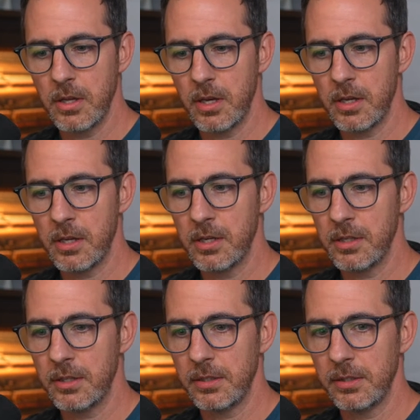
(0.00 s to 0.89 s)

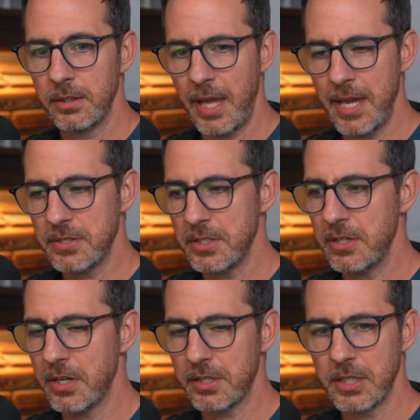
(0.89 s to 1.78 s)
last
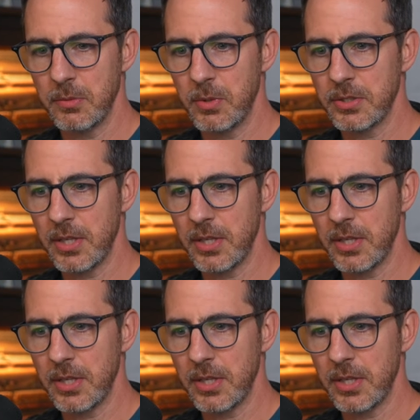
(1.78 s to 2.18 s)
year, I think it was,